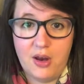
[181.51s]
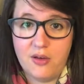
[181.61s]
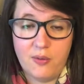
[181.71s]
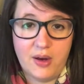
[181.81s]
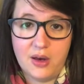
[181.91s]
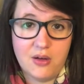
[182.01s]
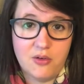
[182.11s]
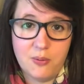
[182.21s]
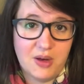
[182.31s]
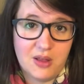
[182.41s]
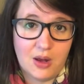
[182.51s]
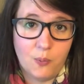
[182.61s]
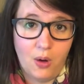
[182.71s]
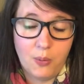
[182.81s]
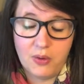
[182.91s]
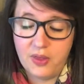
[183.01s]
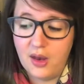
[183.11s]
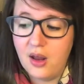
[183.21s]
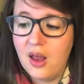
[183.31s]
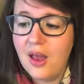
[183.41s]
and so I can do anything I want with
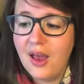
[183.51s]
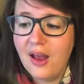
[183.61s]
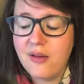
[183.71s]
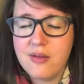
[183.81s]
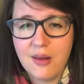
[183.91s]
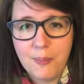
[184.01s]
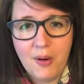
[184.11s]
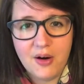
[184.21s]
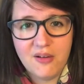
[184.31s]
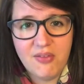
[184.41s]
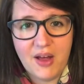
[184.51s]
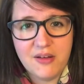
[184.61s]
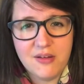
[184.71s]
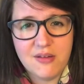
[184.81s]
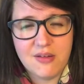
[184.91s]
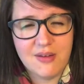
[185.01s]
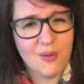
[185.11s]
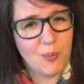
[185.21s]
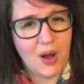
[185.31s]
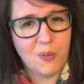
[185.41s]
it. And some part of that didn't
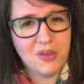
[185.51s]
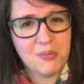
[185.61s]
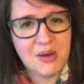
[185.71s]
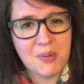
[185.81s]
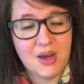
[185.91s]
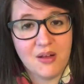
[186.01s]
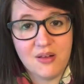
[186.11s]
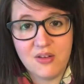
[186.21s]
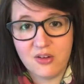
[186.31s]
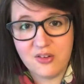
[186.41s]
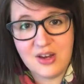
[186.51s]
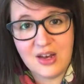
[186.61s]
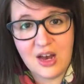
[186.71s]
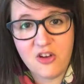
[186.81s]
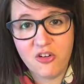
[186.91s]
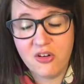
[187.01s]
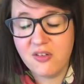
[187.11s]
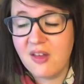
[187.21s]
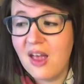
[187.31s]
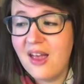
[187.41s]
sit well with me because these are
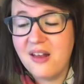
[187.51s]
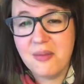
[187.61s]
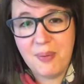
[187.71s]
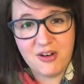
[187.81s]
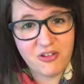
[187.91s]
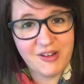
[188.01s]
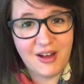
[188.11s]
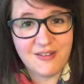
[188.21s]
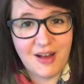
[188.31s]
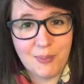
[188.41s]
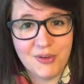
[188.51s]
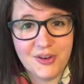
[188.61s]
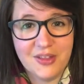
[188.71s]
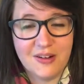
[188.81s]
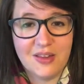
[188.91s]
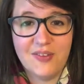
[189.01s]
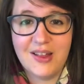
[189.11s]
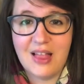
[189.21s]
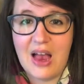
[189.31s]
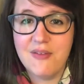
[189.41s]
teenagers, especially on Tumblr. They're
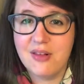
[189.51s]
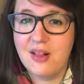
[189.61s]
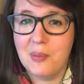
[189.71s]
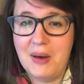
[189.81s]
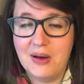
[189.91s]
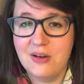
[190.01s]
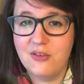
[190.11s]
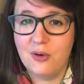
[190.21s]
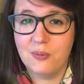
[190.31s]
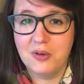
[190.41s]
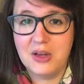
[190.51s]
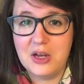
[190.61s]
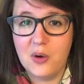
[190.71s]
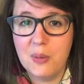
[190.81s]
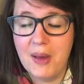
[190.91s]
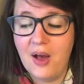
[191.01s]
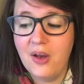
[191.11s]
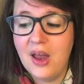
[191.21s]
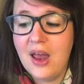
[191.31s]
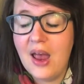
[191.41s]
living lives that their parents don't really know about.
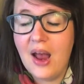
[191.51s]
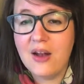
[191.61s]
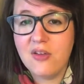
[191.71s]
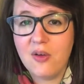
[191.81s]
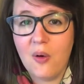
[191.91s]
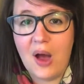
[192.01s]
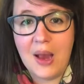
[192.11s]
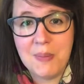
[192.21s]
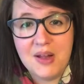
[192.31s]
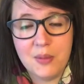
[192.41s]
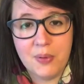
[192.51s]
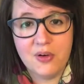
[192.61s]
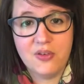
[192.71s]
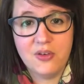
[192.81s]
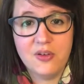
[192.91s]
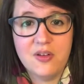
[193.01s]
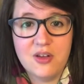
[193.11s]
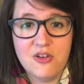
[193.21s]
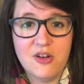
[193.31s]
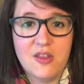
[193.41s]
And so I made the personal
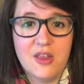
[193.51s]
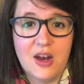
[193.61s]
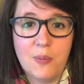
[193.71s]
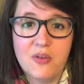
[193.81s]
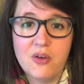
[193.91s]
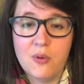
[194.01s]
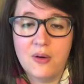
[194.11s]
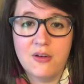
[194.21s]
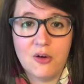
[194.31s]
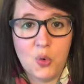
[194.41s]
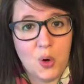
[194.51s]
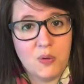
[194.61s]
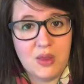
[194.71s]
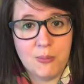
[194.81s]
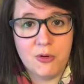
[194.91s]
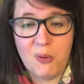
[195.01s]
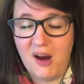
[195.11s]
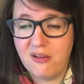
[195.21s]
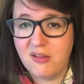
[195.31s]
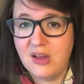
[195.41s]
decision that I wasn't going to quote them
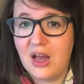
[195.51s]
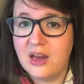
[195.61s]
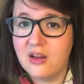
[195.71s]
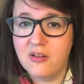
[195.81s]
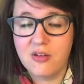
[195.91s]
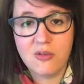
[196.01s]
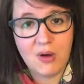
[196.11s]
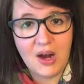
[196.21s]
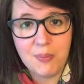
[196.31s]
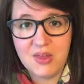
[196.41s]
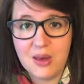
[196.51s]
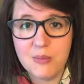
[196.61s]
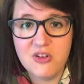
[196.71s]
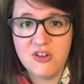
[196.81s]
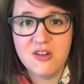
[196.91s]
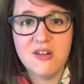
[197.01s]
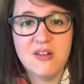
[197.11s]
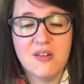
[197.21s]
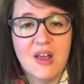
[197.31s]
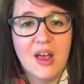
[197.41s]
directly. I could describe the
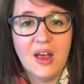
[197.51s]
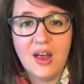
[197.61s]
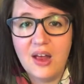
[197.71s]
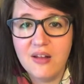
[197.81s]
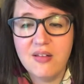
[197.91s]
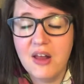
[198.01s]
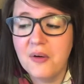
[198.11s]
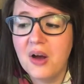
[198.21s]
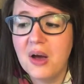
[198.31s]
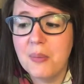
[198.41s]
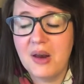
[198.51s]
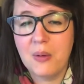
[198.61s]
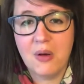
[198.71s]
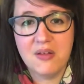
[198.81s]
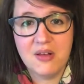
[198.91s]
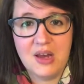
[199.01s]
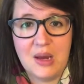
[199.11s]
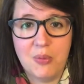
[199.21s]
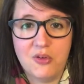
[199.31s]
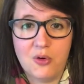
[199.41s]
images, etc., but I wasn't
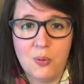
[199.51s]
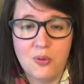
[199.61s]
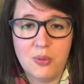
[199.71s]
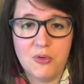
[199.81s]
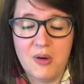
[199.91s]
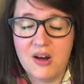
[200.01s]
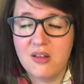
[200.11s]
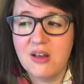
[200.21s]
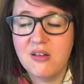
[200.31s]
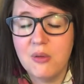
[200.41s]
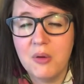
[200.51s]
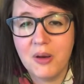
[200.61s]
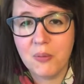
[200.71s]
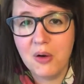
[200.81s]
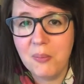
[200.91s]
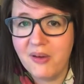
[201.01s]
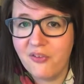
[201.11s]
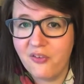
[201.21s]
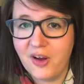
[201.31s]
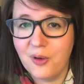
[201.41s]
able to quote them directly. So when I wrote my
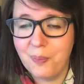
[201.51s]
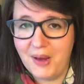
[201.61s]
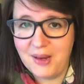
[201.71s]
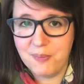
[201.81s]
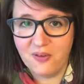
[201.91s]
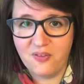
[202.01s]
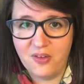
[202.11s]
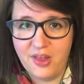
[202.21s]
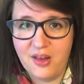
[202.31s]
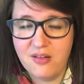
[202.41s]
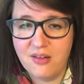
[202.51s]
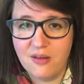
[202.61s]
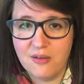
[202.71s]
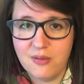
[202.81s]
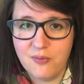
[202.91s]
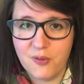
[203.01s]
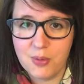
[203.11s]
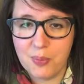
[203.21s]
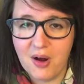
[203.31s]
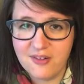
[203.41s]
final paper for this, for
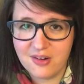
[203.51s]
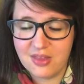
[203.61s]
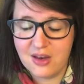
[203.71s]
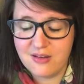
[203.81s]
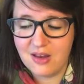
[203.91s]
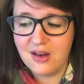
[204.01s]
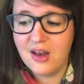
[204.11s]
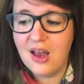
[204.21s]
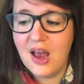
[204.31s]
the project that I did,